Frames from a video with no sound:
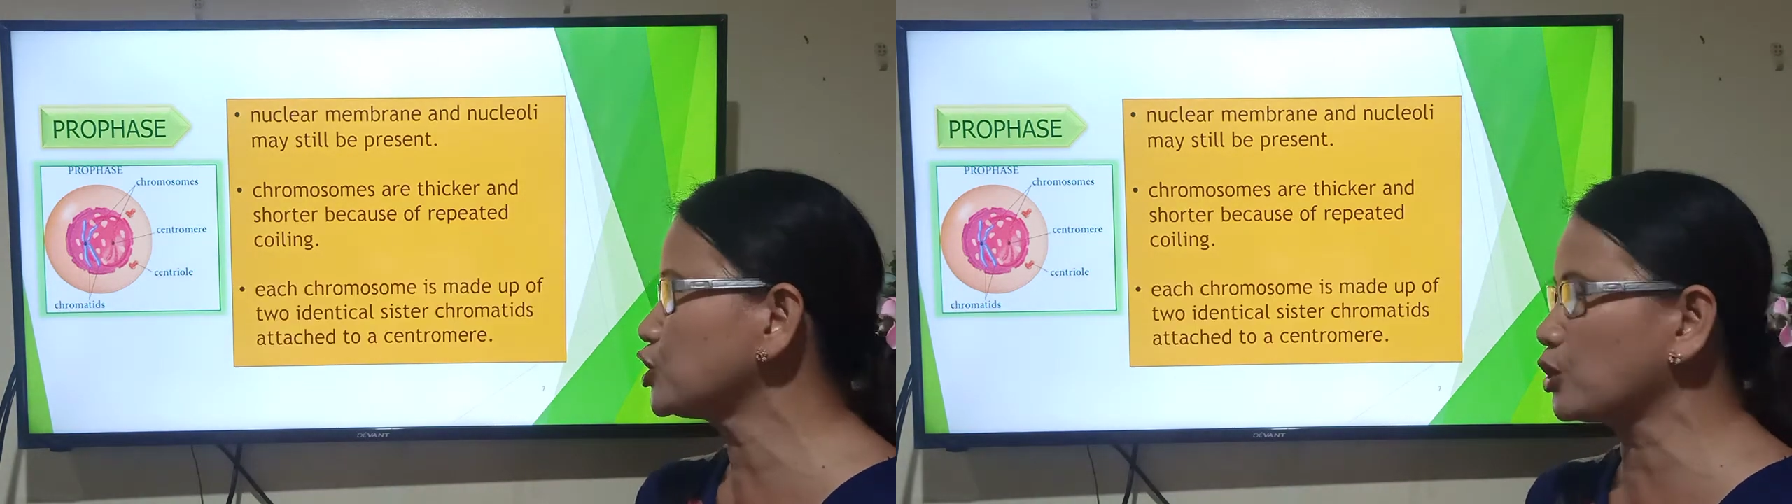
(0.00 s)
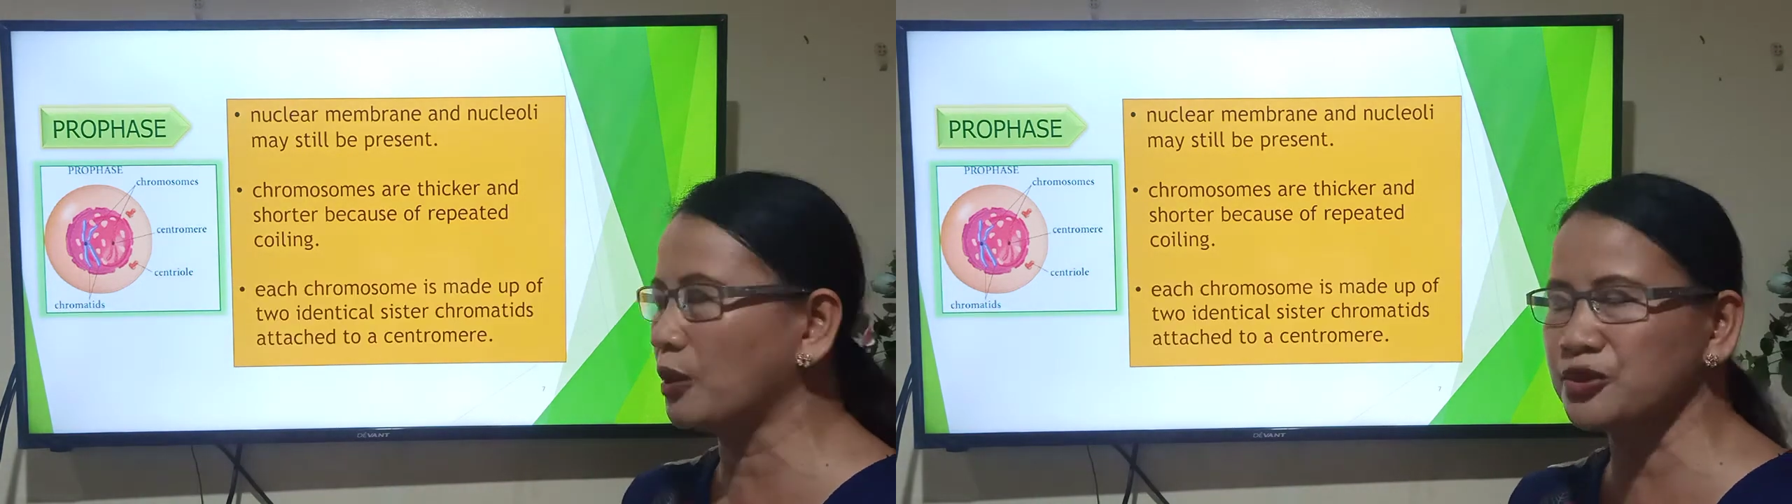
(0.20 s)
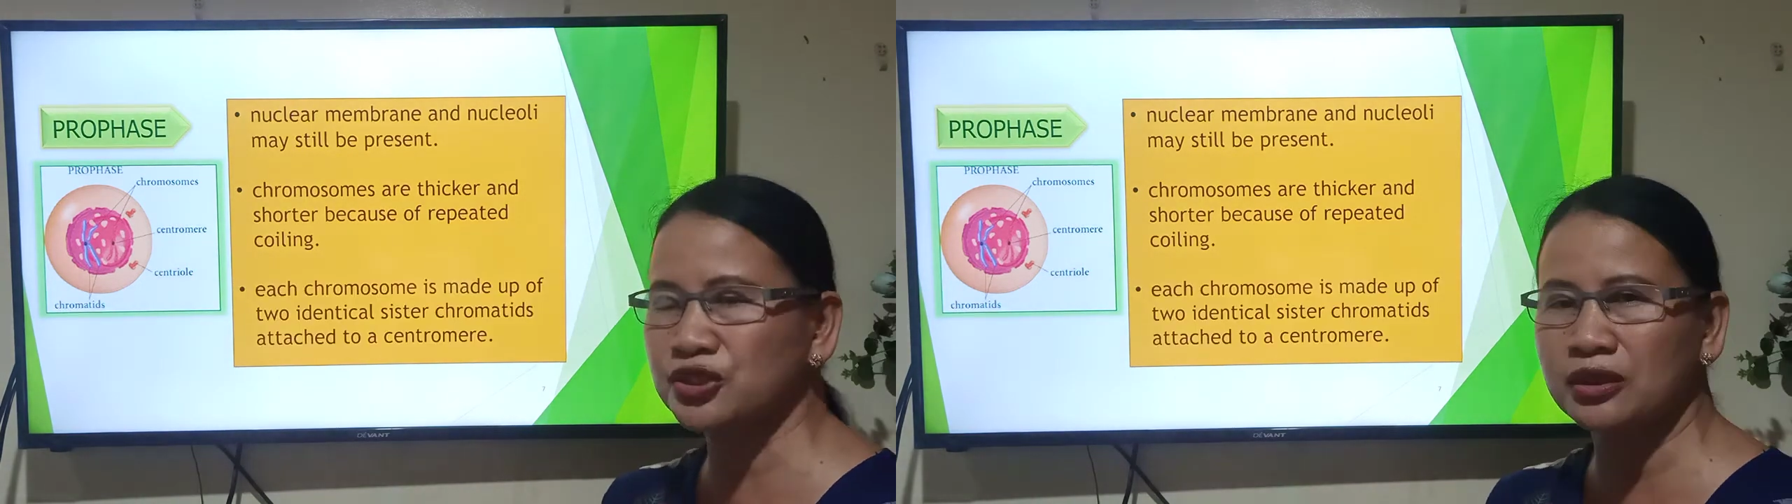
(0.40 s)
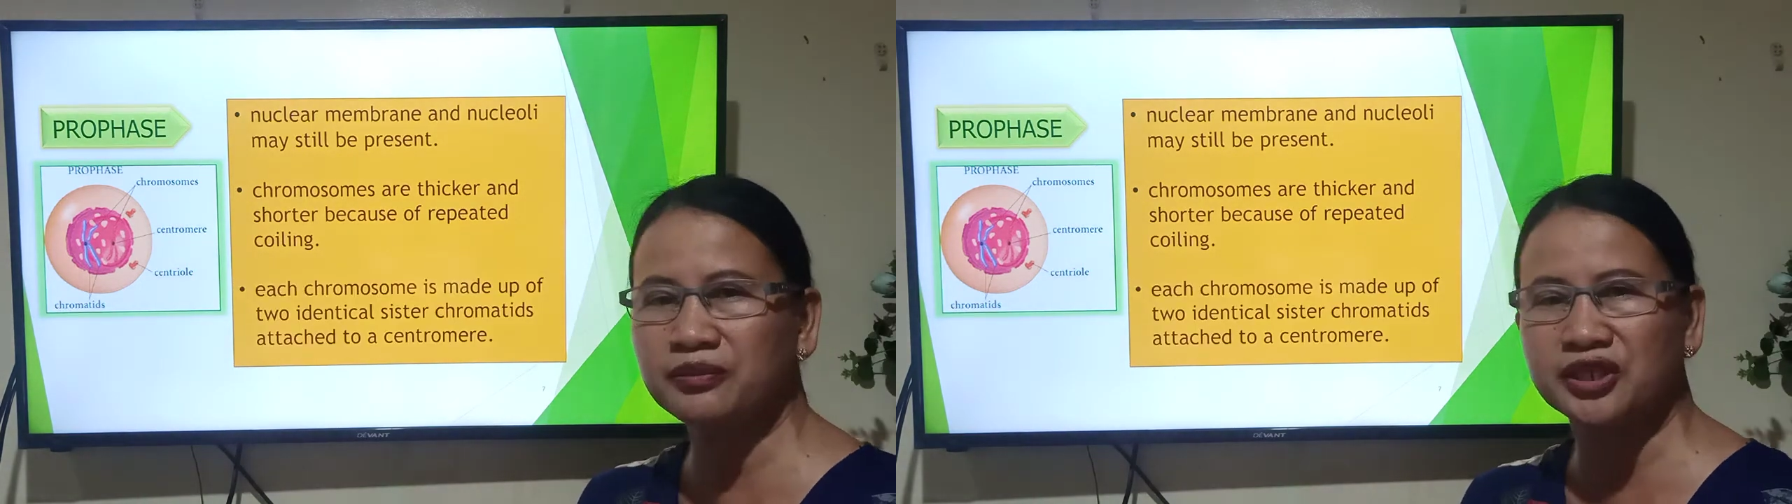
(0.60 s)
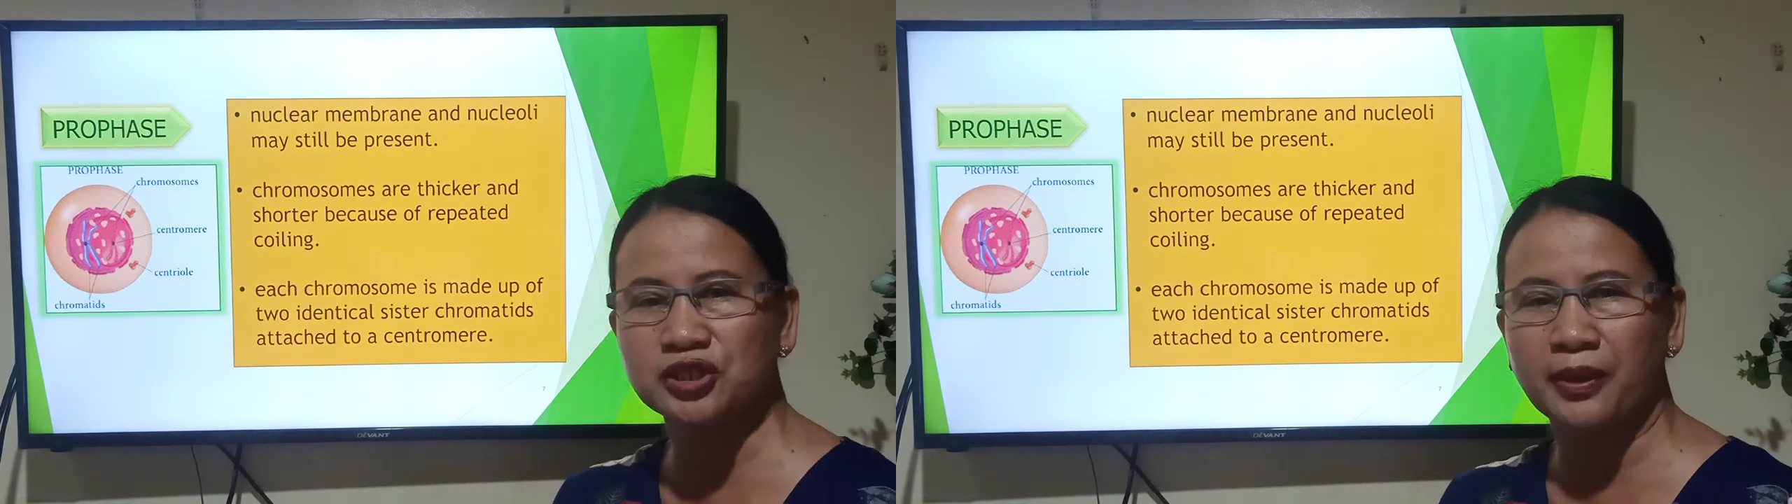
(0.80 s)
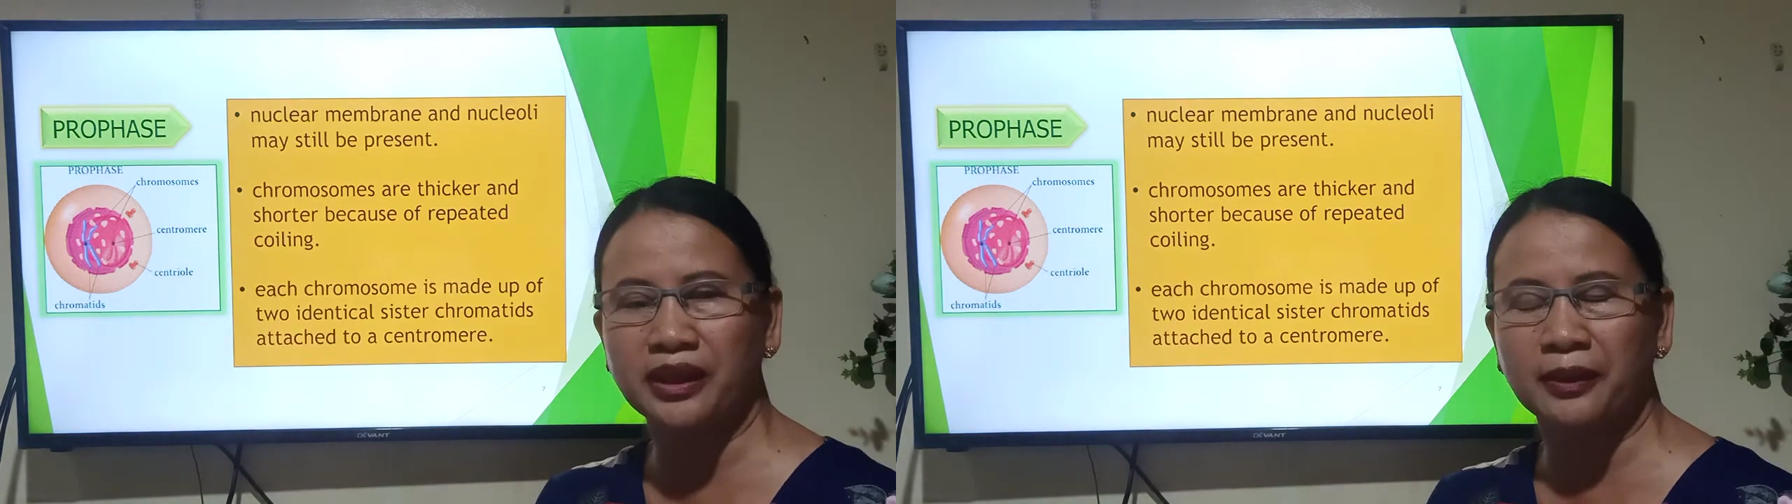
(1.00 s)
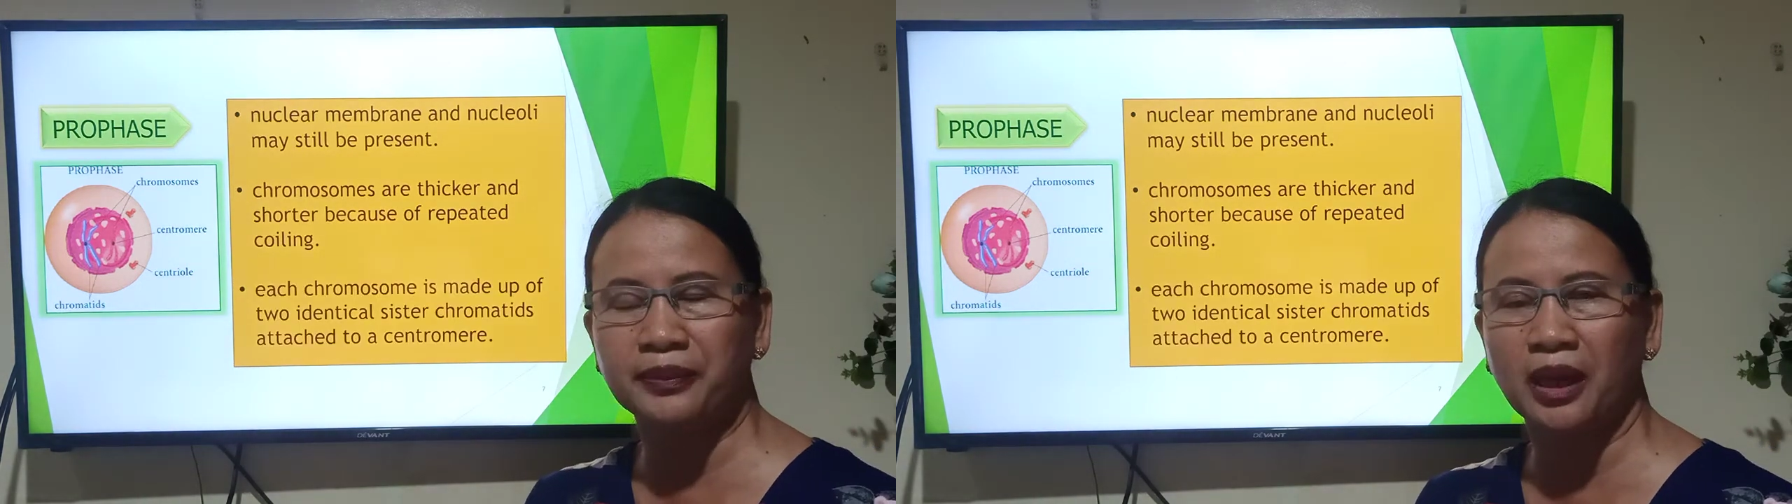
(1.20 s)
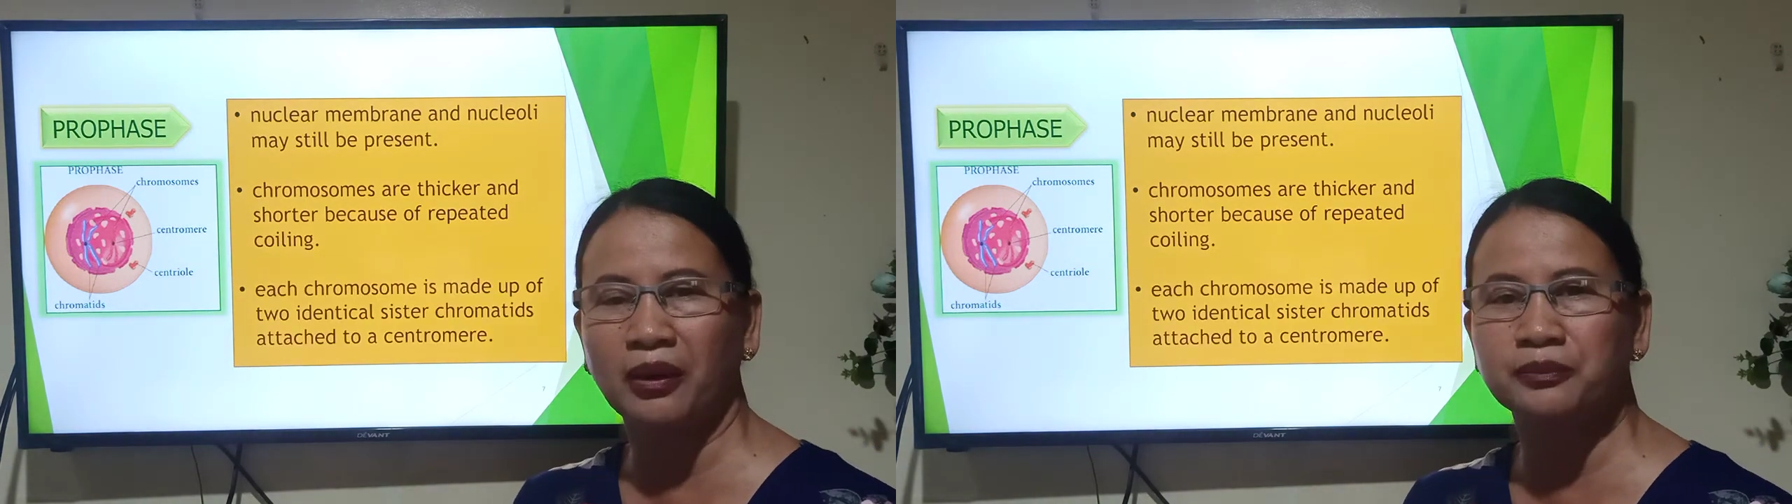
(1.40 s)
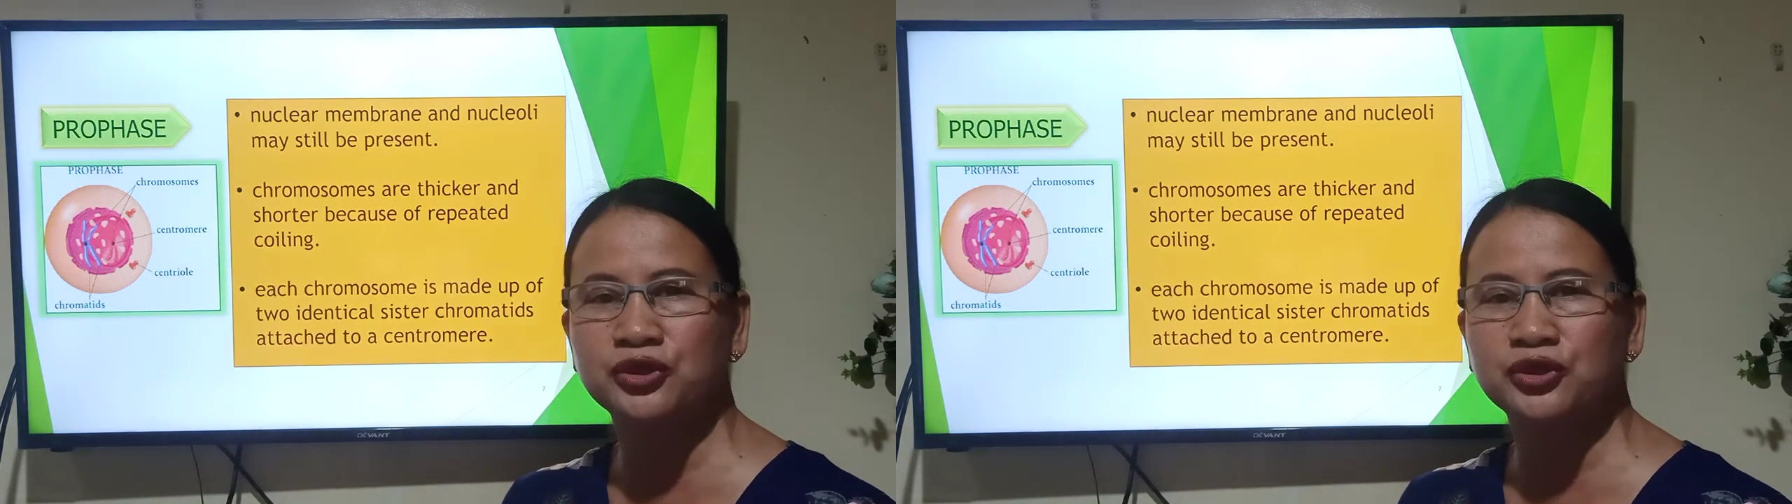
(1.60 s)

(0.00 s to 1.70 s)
chromosome is made up now of